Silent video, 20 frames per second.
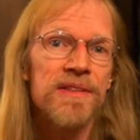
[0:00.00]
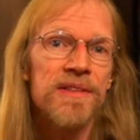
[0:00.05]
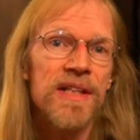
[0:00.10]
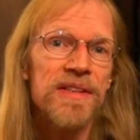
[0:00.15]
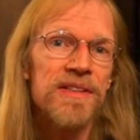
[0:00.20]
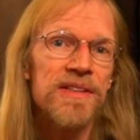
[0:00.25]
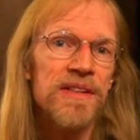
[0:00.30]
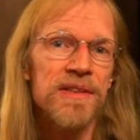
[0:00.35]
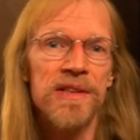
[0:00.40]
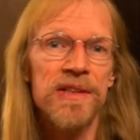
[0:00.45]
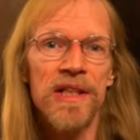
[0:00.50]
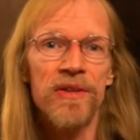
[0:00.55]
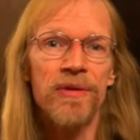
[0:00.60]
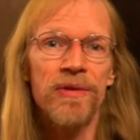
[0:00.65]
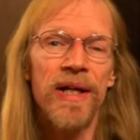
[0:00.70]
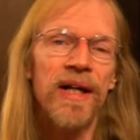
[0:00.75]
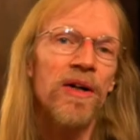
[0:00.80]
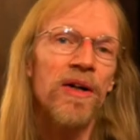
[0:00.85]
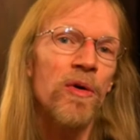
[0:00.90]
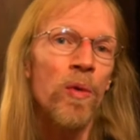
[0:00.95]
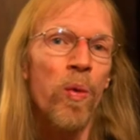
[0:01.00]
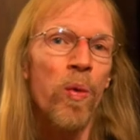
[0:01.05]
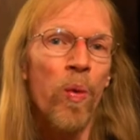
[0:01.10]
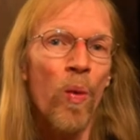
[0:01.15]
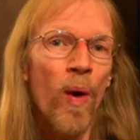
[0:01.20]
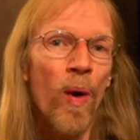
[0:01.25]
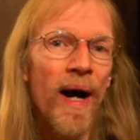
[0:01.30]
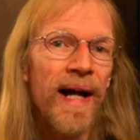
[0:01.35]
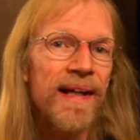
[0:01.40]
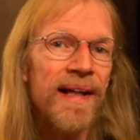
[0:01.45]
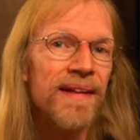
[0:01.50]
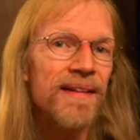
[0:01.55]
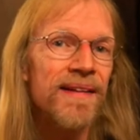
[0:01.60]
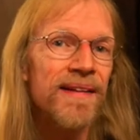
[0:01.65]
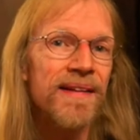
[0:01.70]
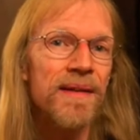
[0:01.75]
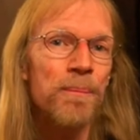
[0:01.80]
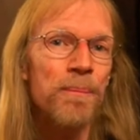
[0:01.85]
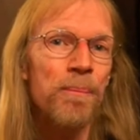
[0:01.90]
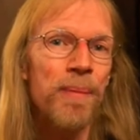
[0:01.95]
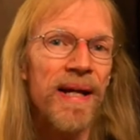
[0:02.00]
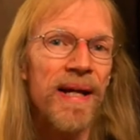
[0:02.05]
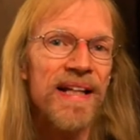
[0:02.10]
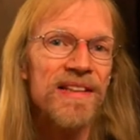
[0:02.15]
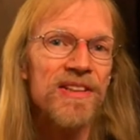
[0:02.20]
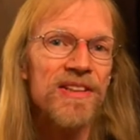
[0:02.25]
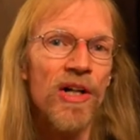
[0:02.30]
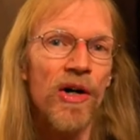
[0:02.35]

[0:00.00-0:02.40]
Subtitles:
Doesn't generate quite the bass